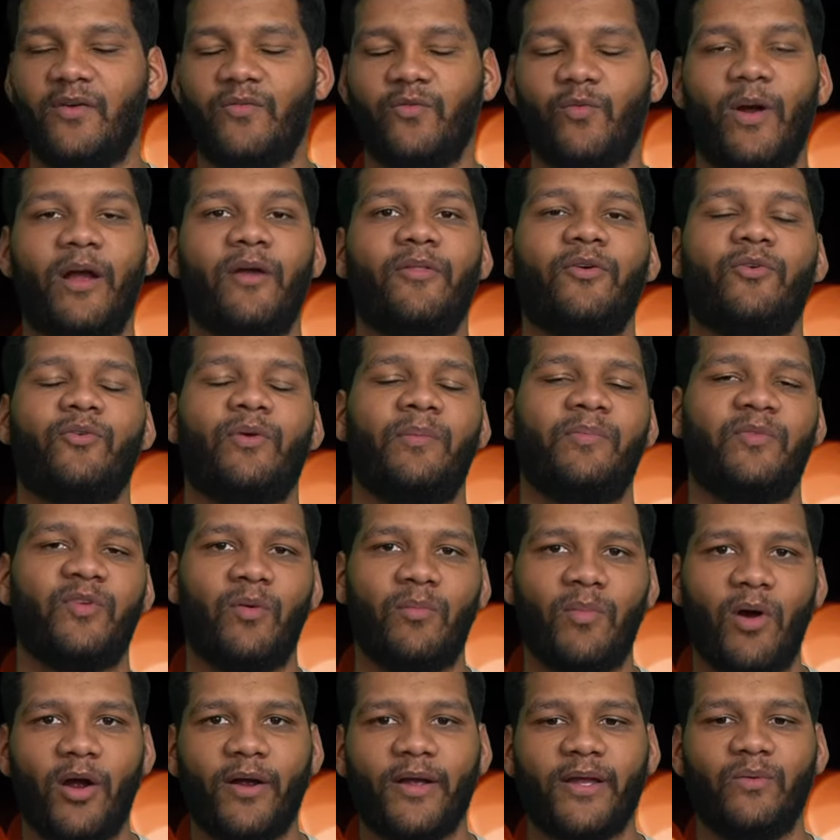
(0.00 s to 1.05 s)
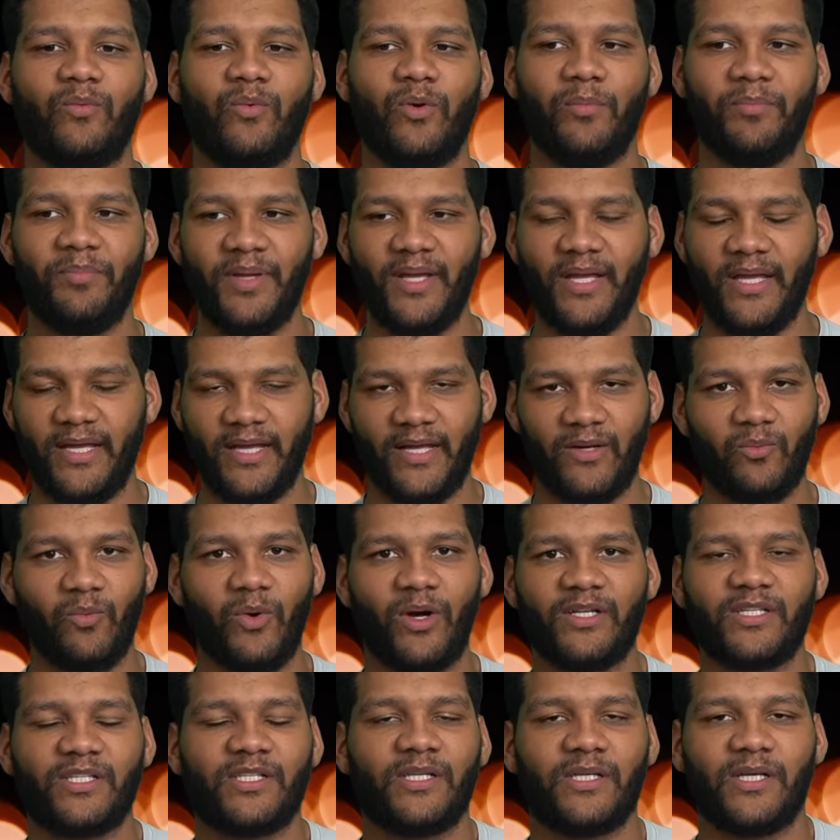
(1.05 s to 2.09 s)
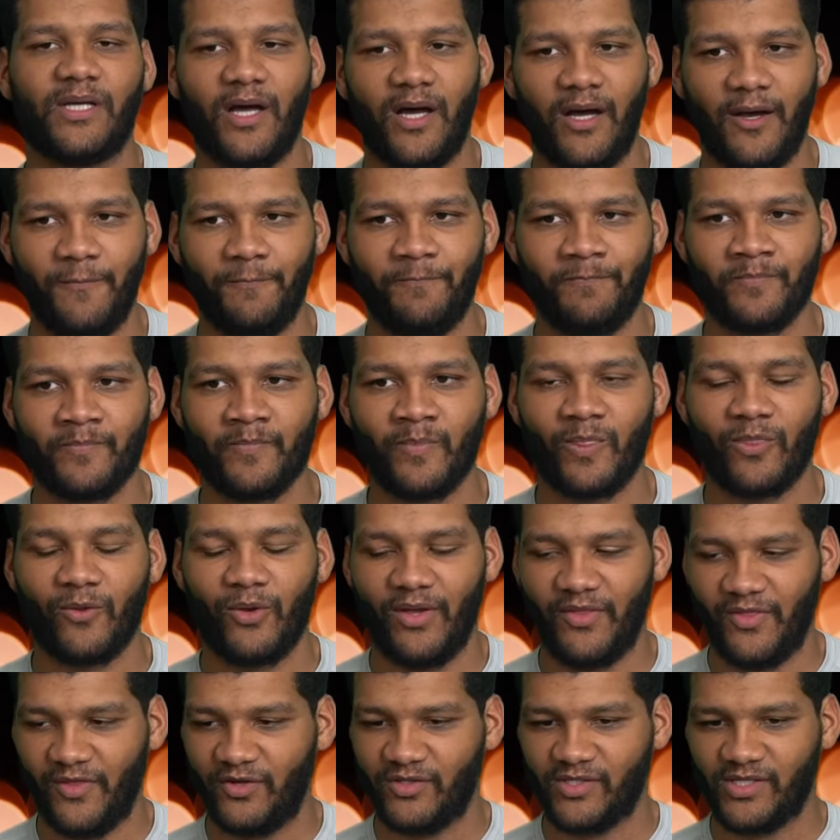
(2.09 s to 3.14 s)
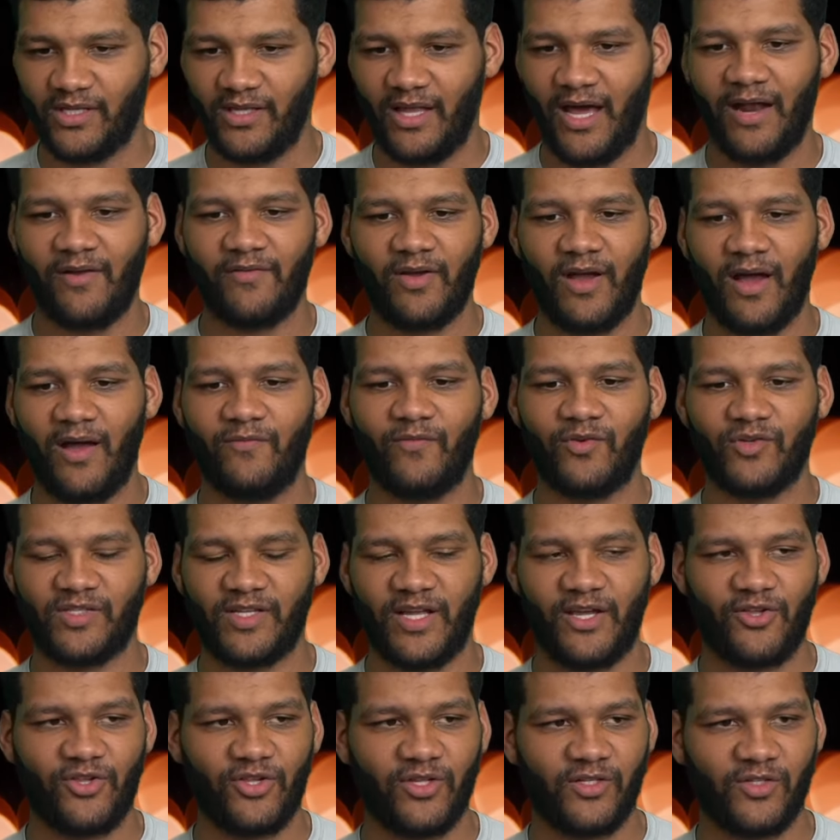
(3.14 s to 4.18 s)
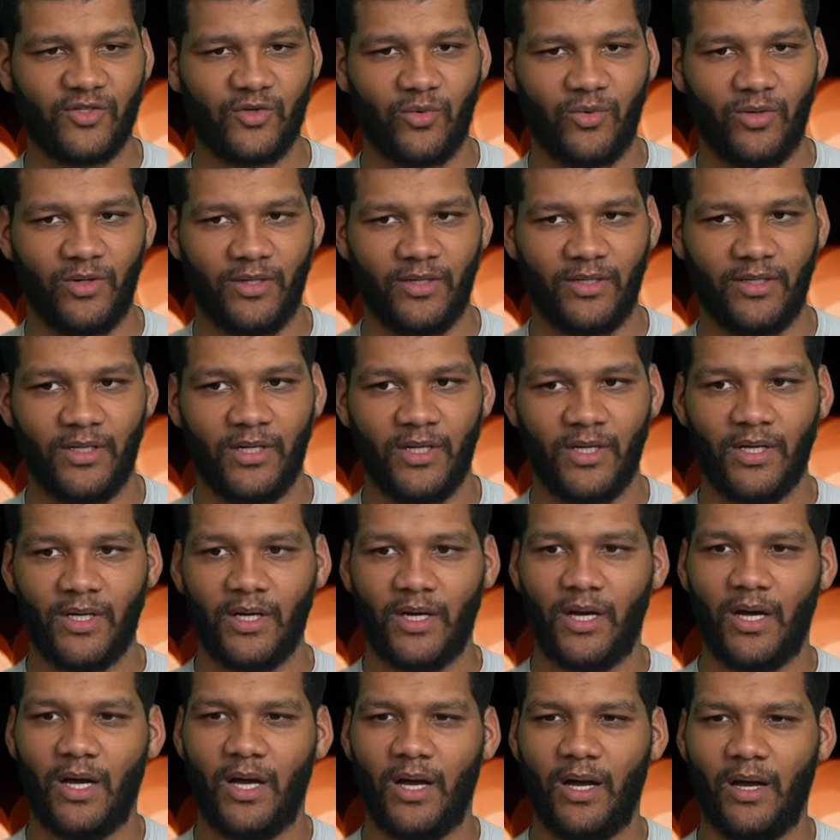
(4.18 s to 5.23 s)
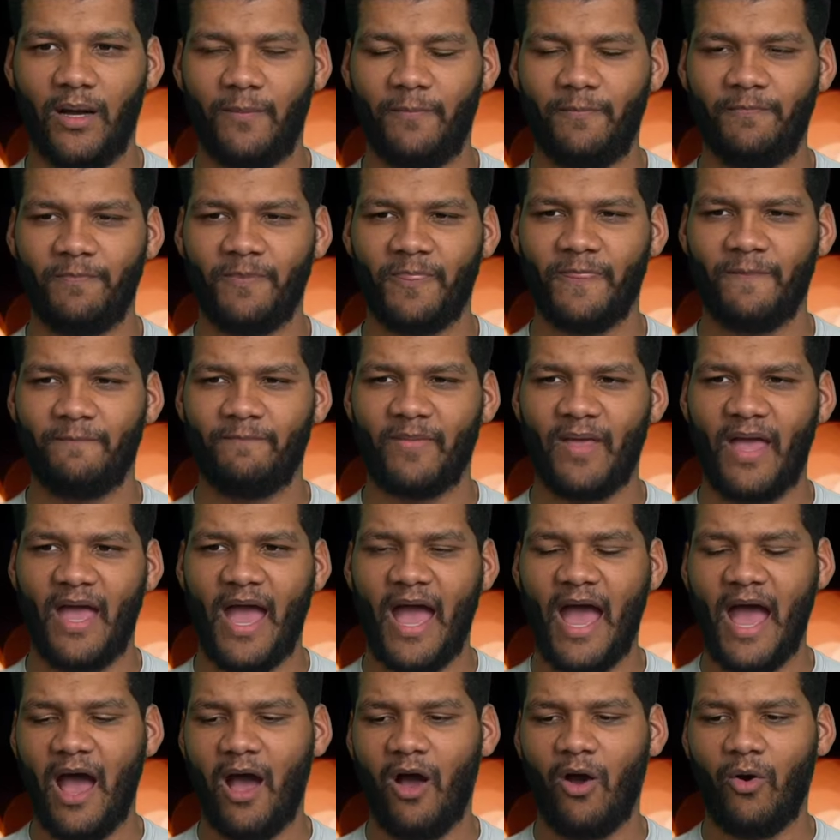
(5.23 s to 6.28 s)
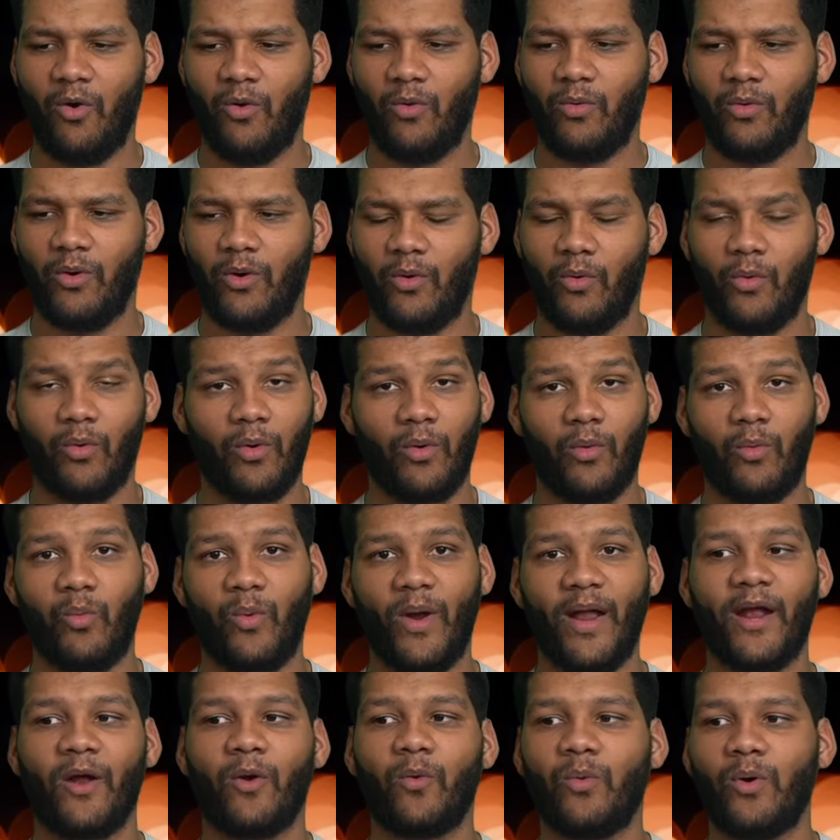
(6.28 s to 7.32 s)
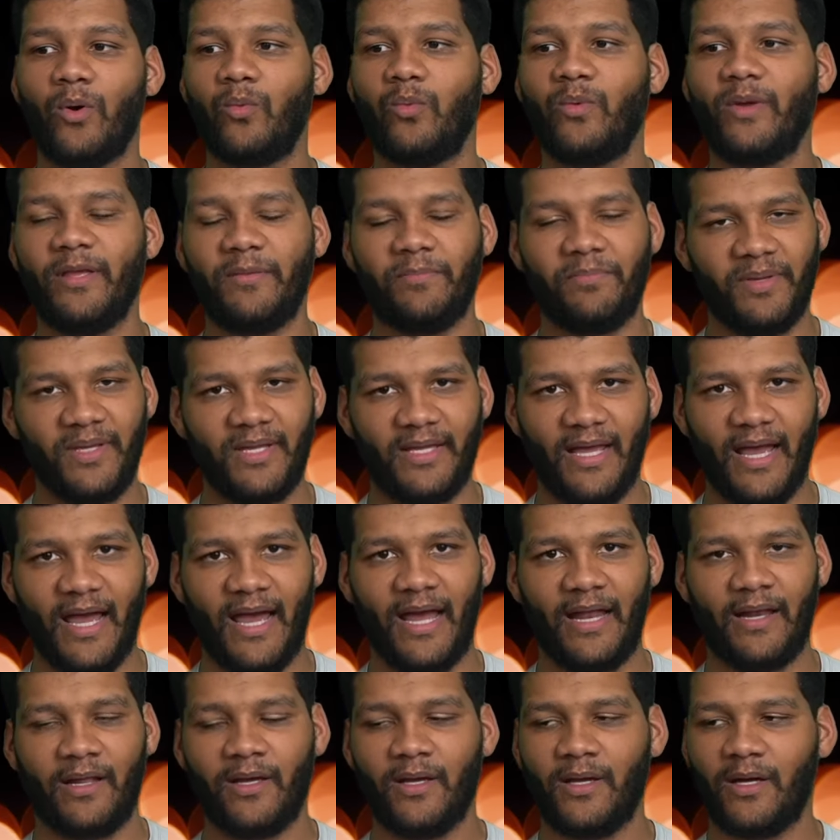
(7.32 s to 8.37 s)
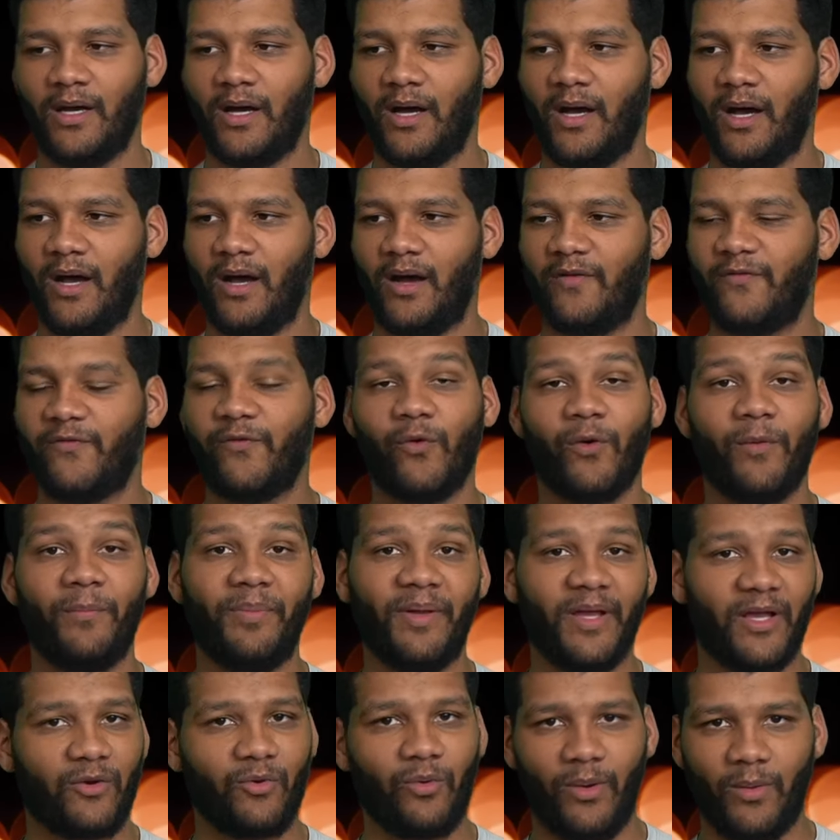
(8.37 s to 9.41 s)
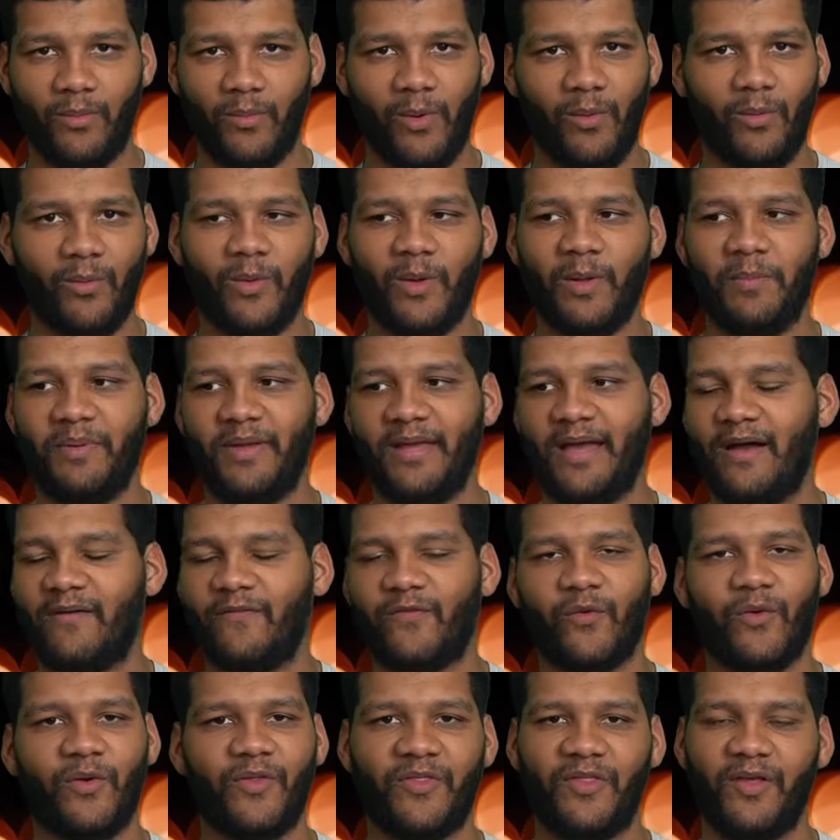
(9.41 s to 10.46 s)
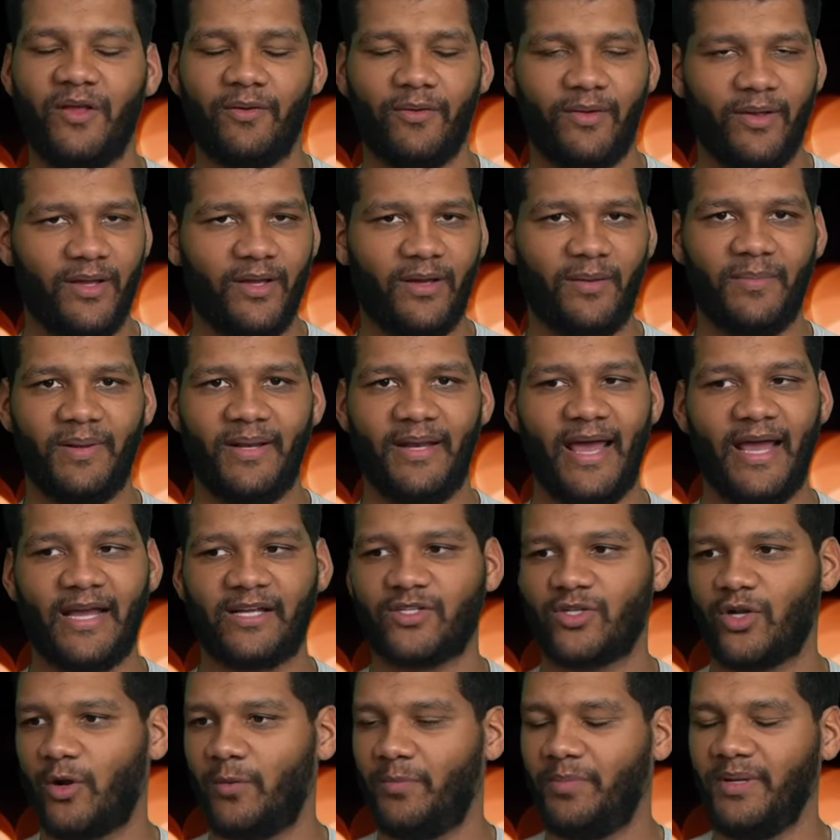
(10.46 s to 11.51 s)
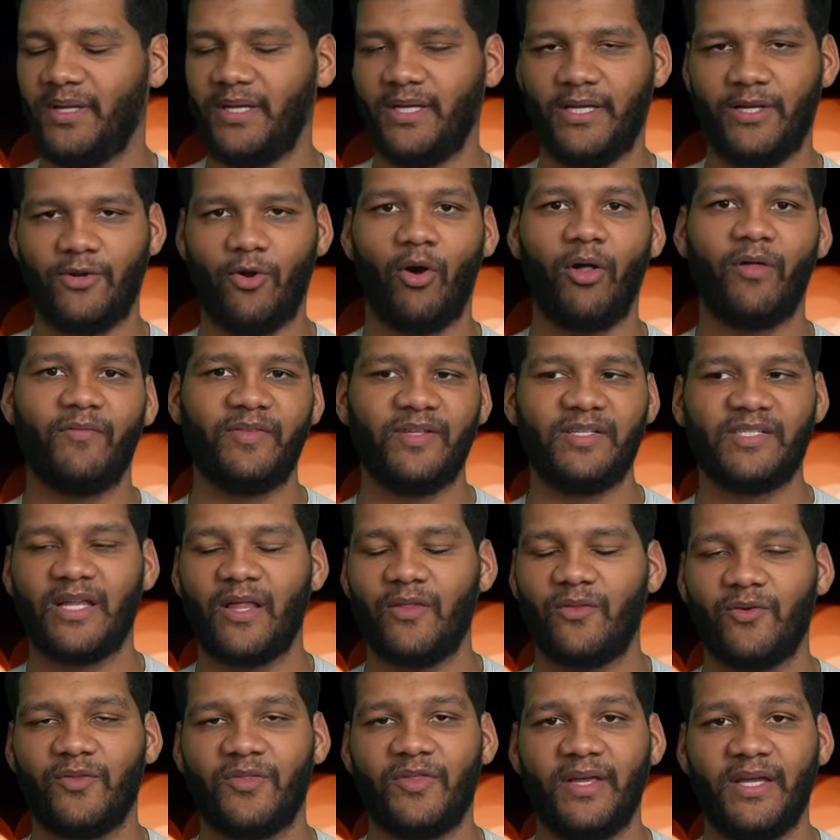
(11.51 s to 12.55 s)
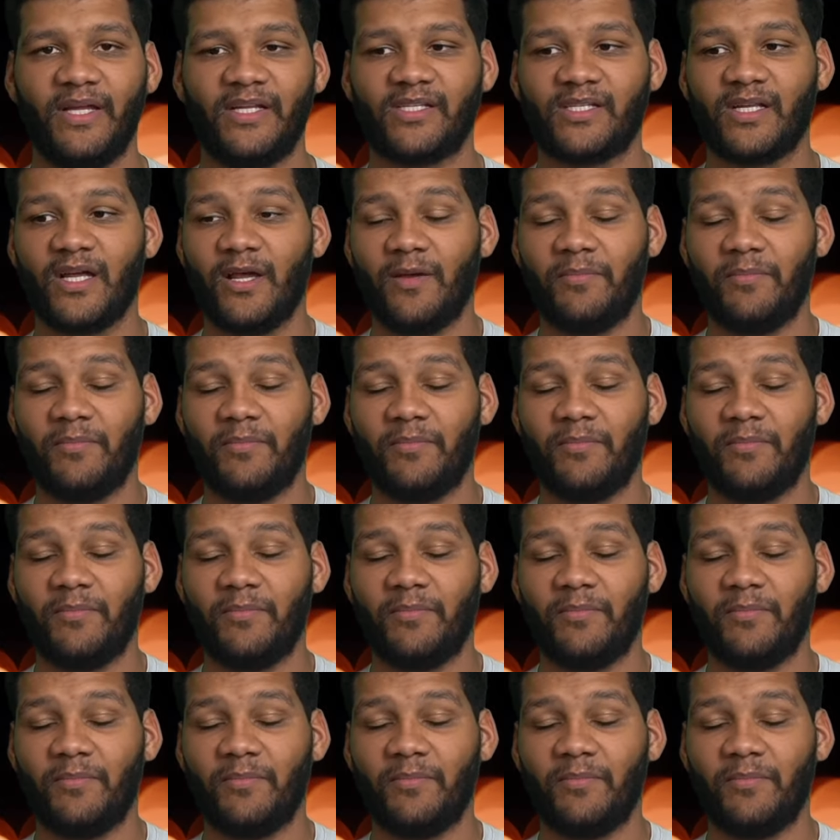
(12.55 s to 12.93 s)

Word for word: where the crypto market will be and what's to come, right? There's a lot of conversations on um, how or where will we be at uh, for Bitcoin? Where will we be at for Ethereum and X R P and all of these other things?